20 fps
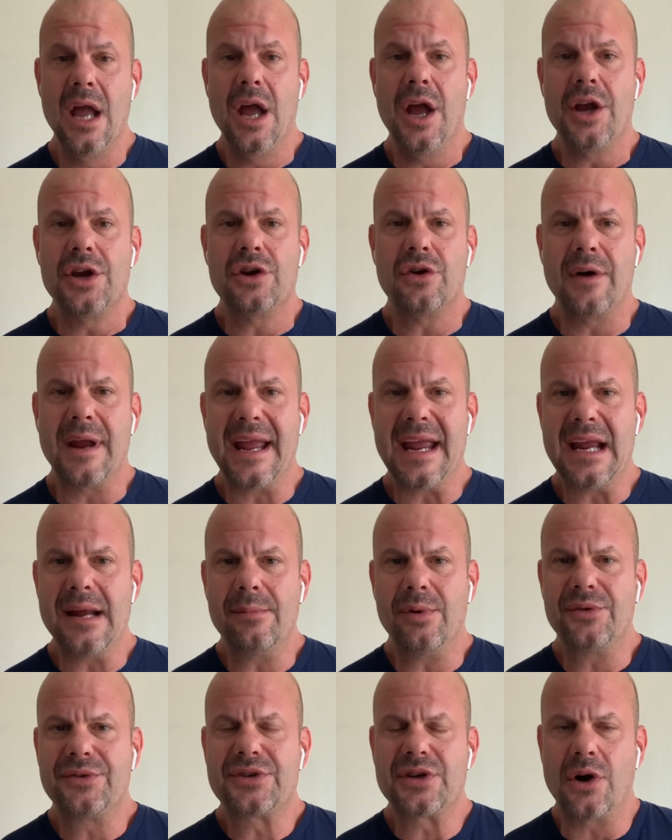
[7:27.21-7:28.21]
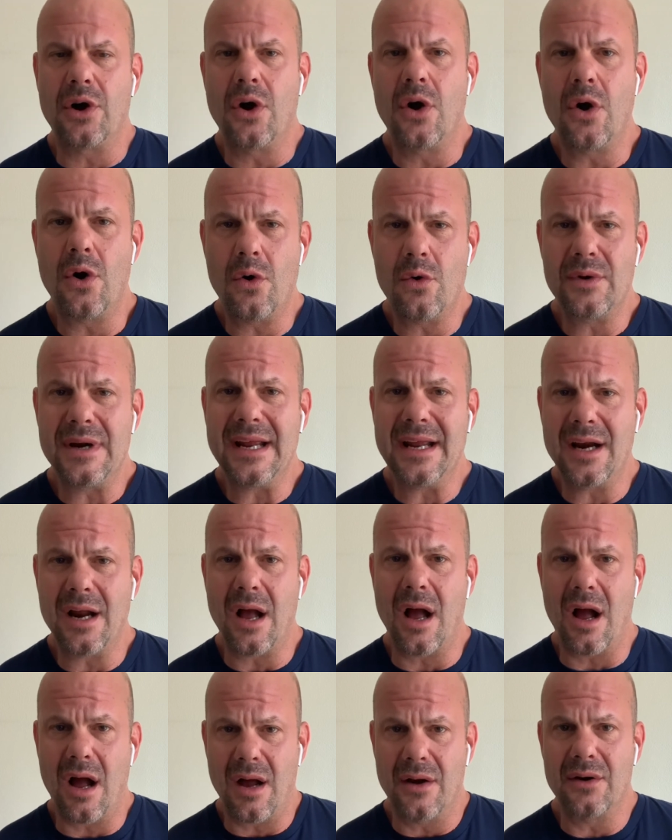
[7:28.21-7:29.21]
You're able to hone in
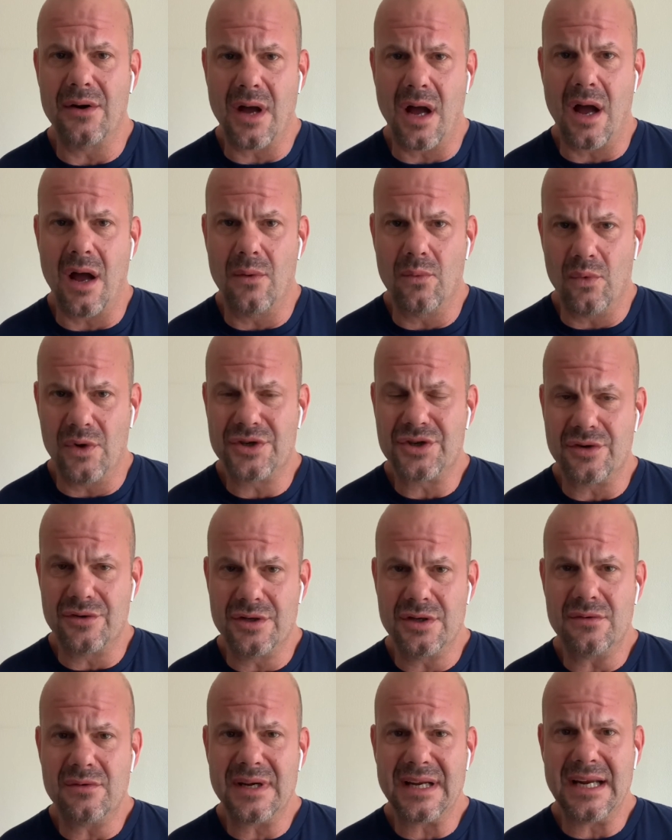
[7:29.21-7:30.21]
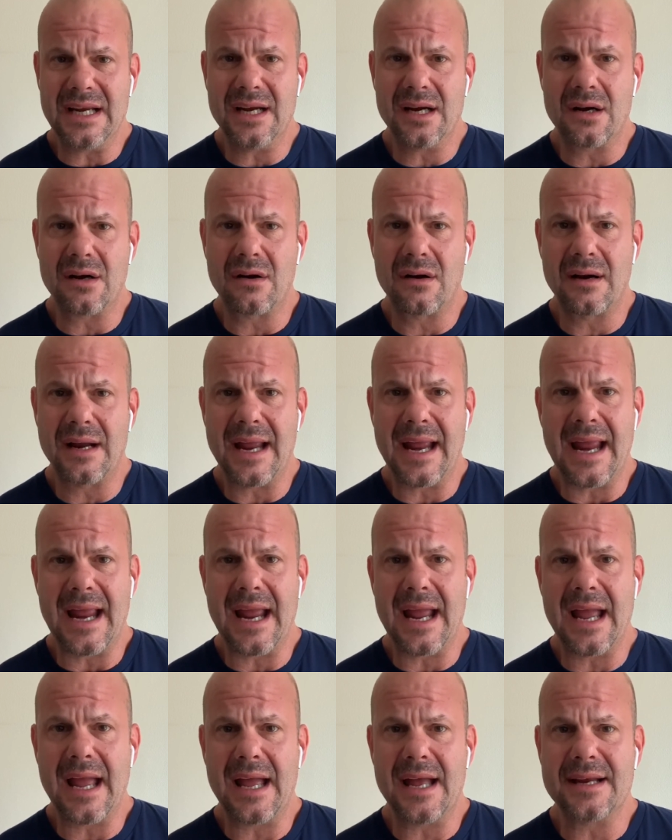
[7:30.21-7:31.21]
on what you're doing here,
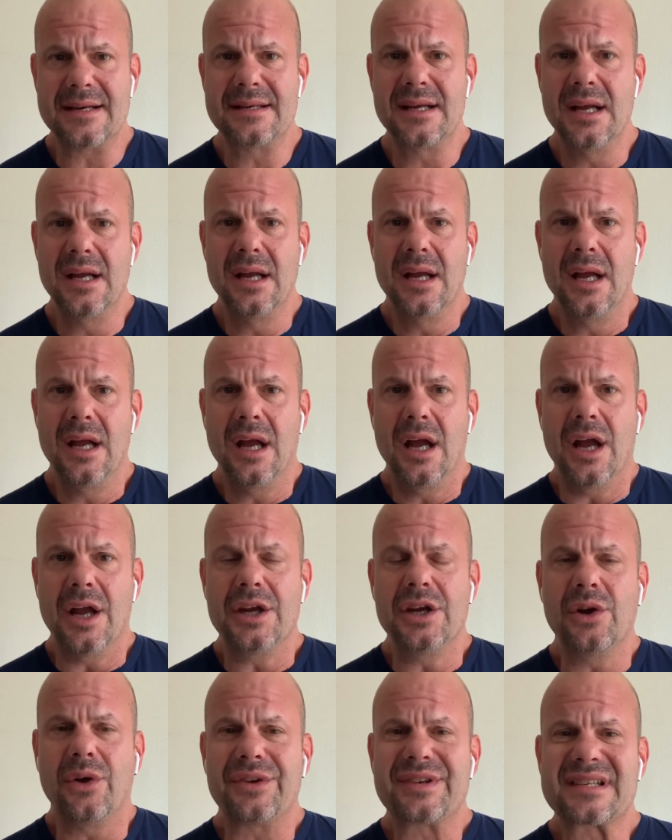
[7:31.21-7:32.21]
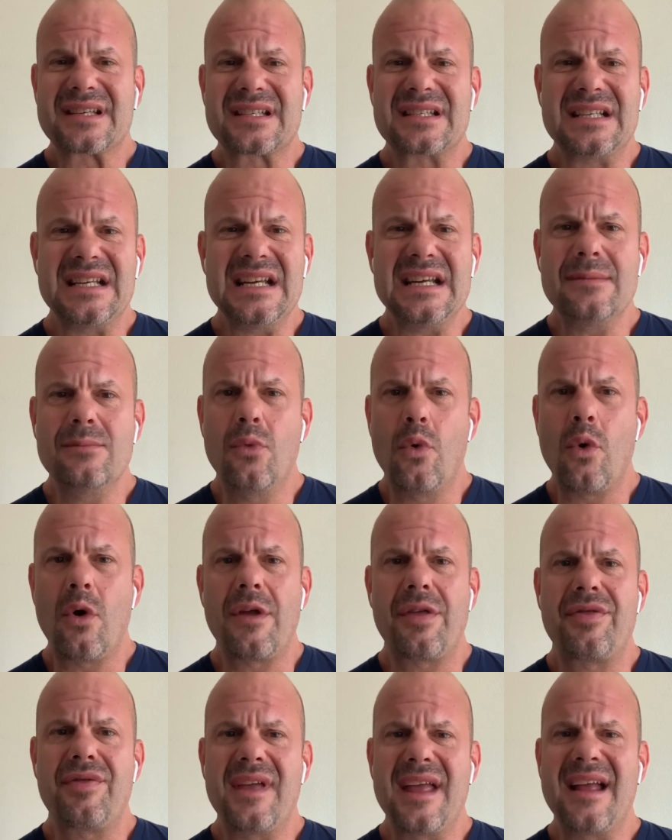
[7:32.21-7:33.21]
and you'll see more
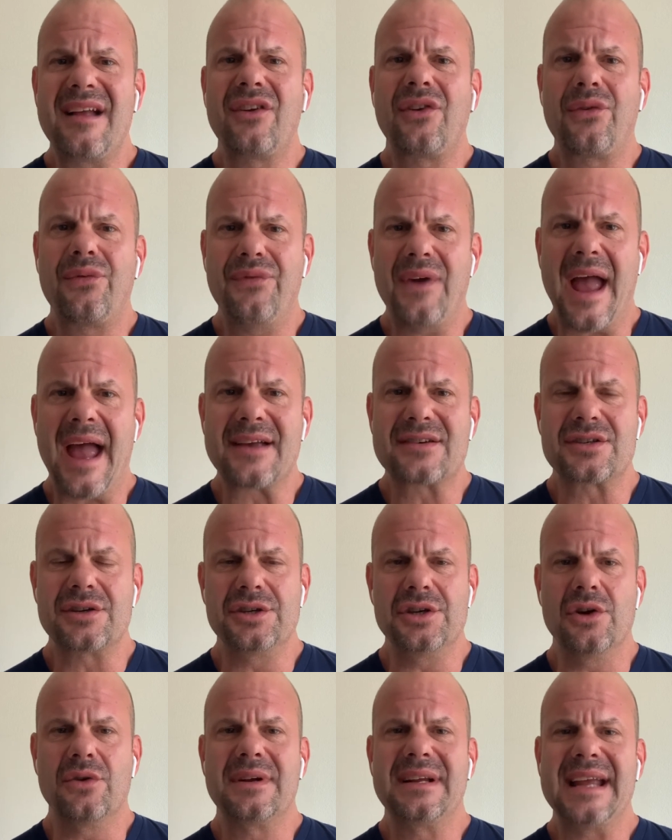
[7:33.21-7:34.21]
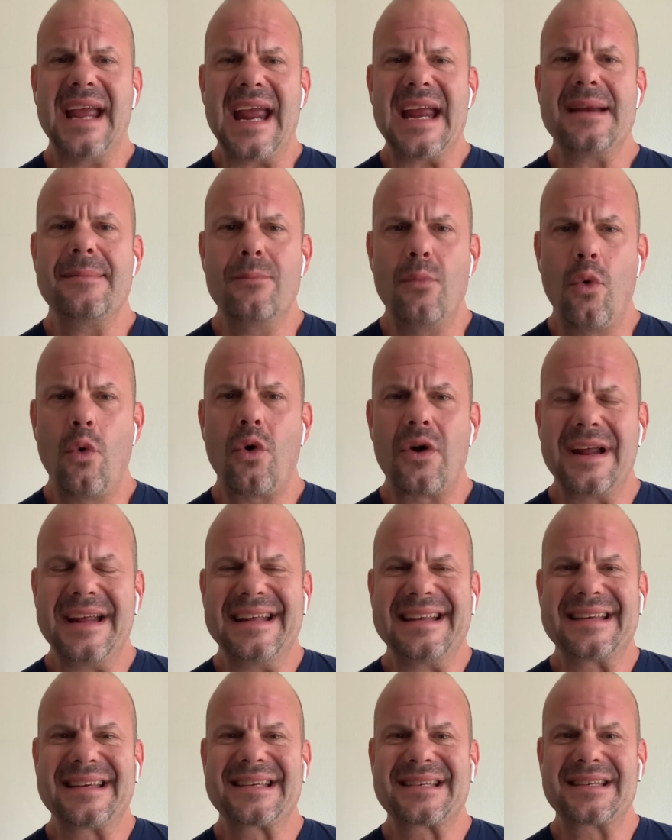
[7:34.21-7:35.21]
things faster. You'll gain more
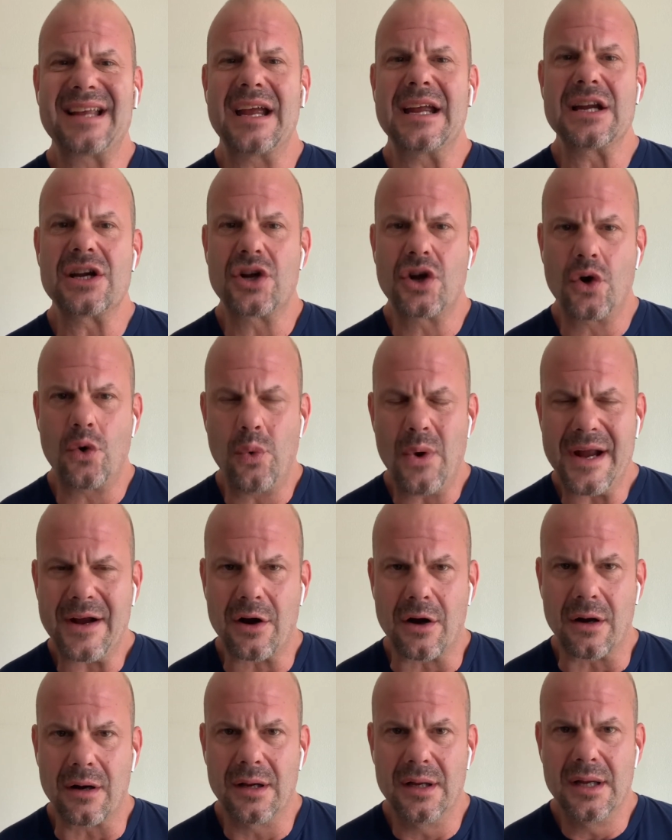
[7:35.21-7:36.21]
insight quicker.